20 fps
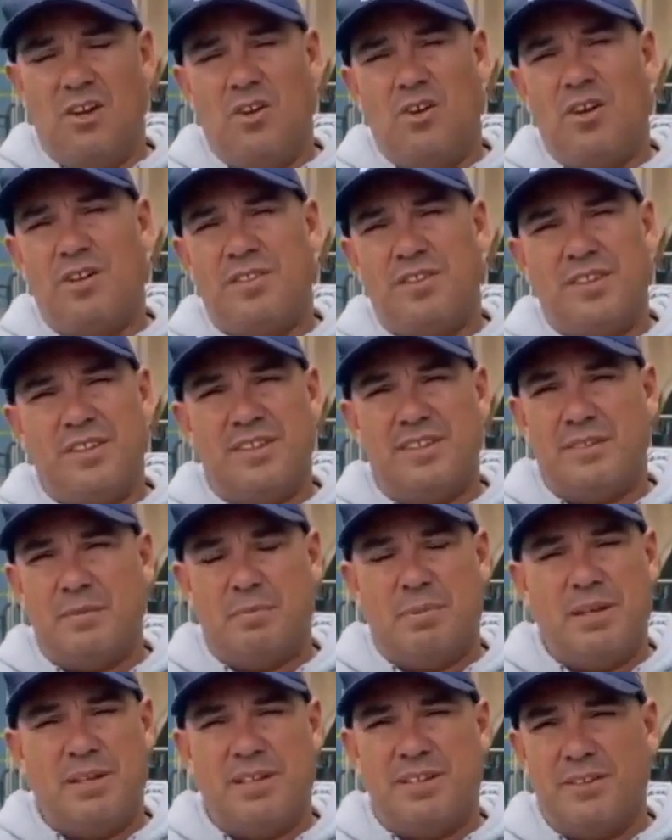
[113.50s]
Look, I think there's a
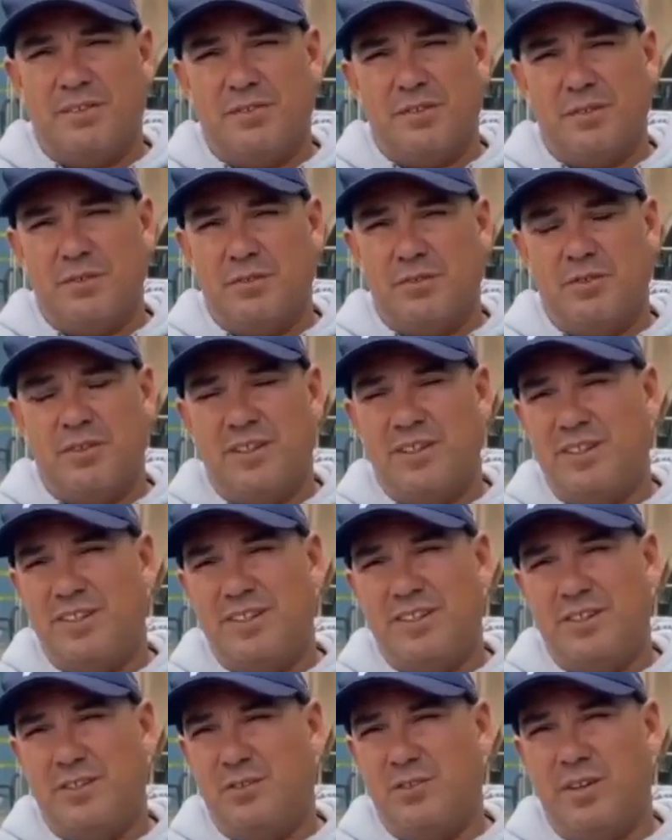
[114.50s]
big difference between
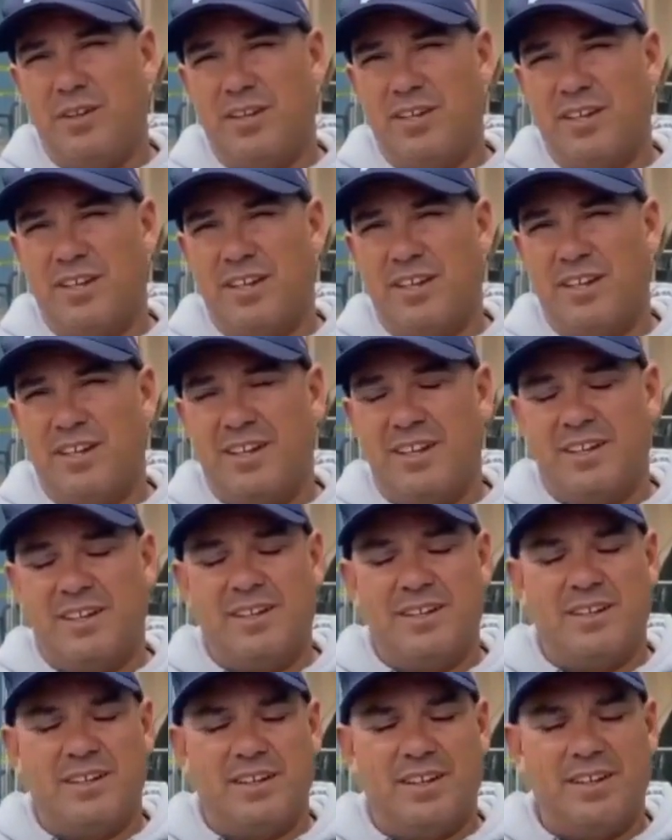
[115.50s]
T20 cricket
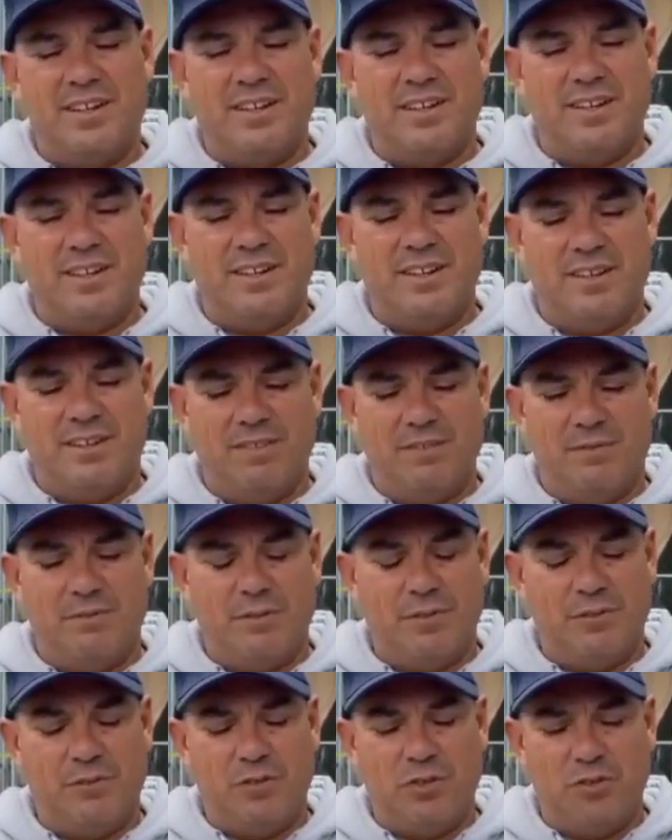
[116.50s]
and
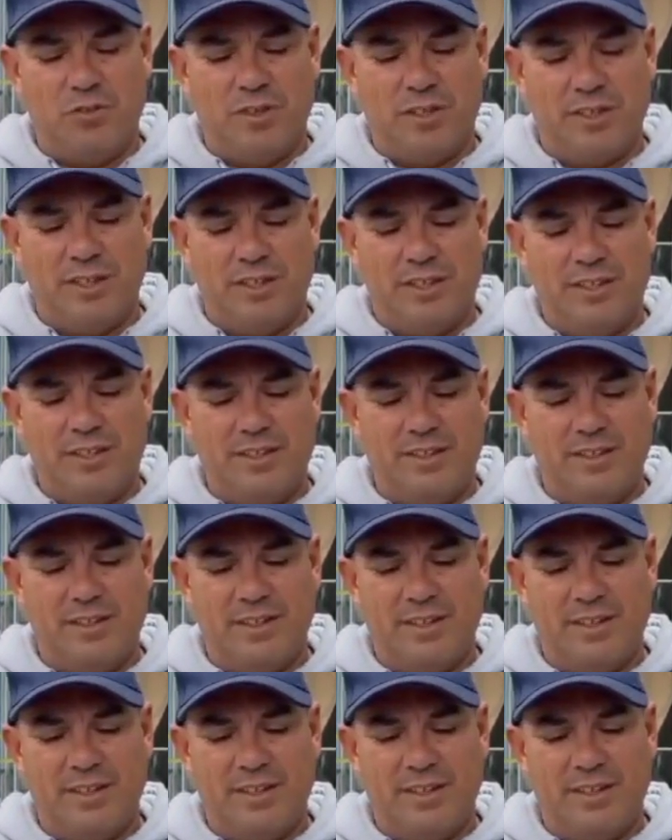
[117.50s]
50-over cricket.